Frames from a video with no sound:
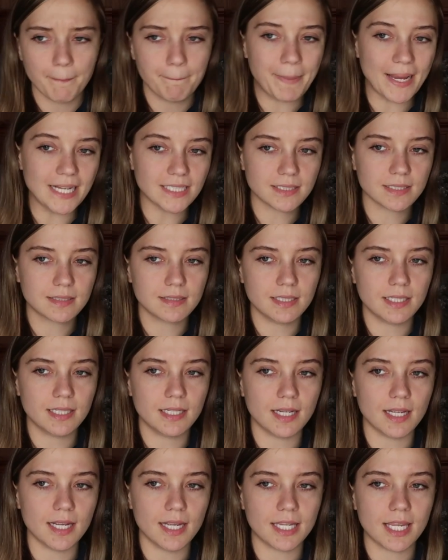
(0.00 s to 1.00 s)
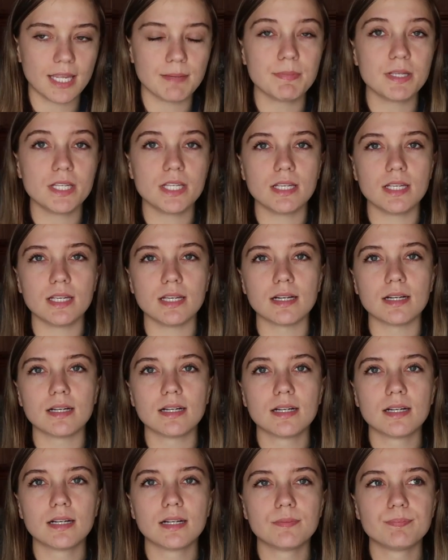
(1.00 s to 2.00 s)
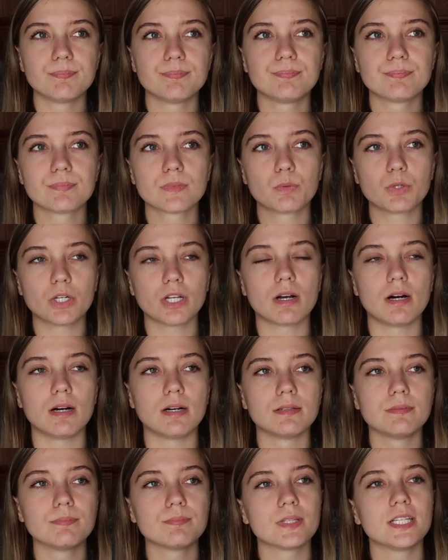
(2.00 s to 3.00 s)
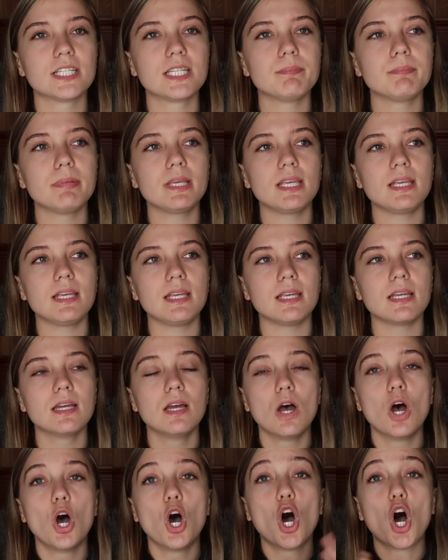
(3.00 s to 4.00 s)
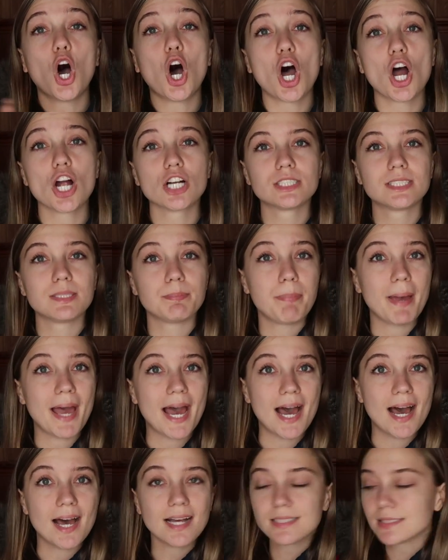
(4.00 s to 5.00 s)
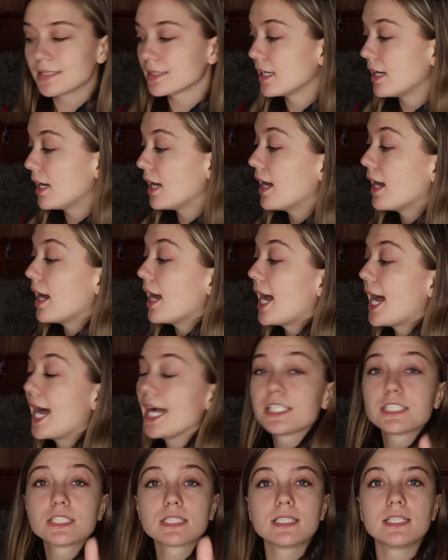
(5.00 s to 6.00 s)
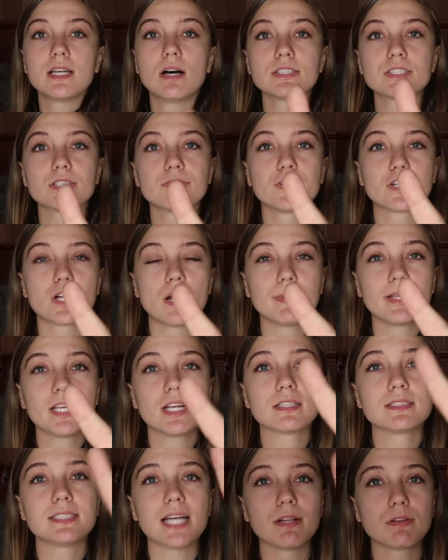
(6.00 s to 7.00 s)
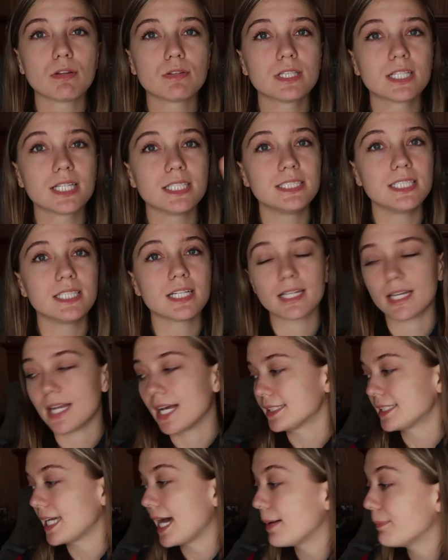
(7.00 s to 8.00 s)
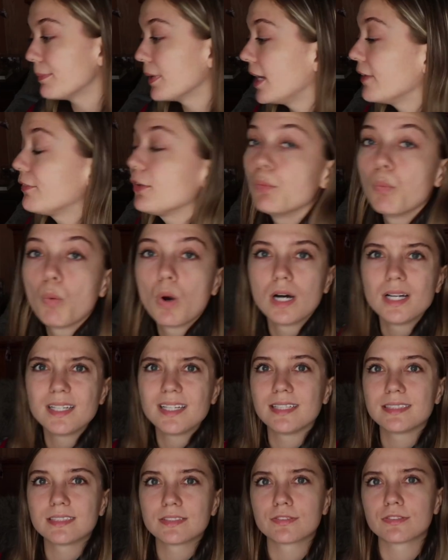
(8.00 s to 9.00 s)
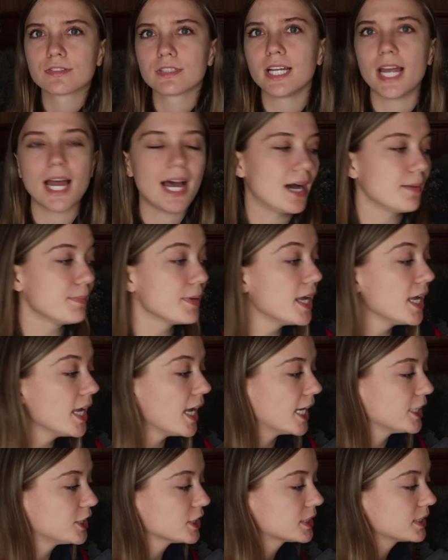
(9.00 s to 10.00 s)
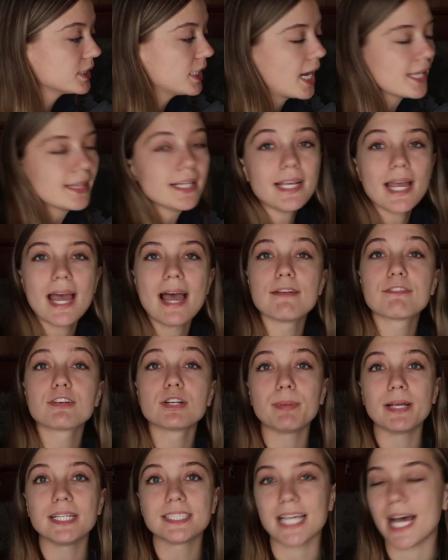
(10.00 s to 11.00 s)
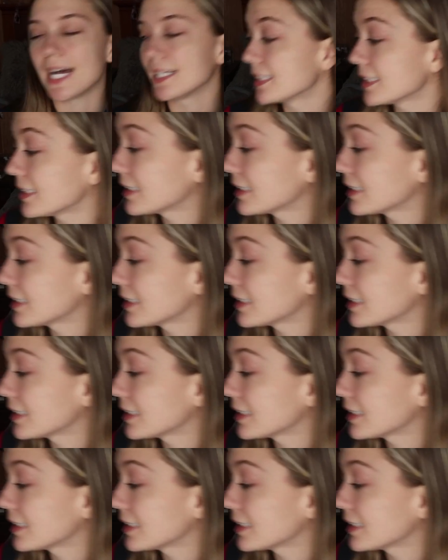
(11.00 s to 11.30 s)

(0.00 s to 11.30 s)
Basically, it can be, it can be hard to pass. Actually, also, if you're coming here, download the KADENA Connect app if you want. It's a free app. I think every base has